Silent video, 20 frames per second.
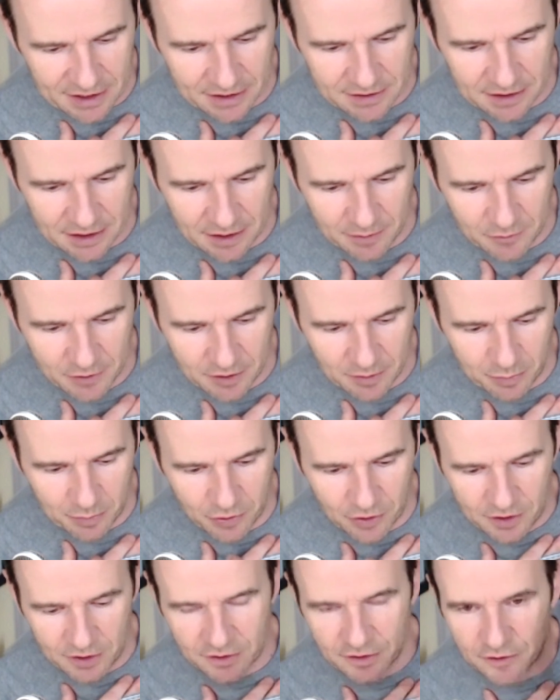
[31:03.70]
and I'm going to
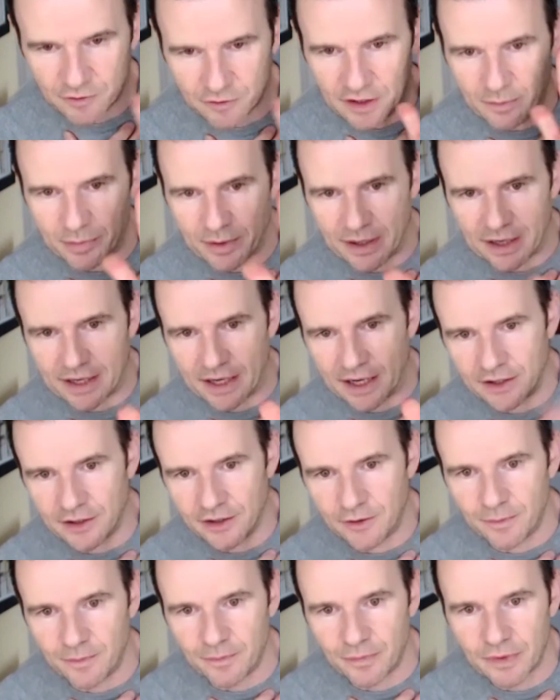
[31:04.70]
put it straight back at
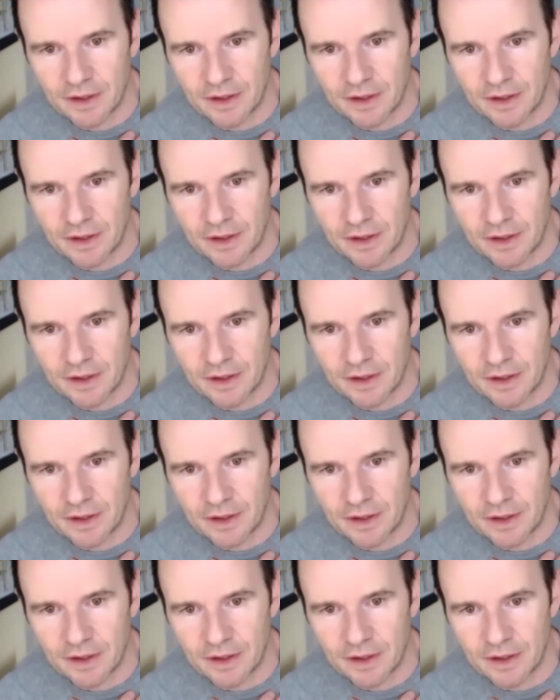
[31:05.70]
you,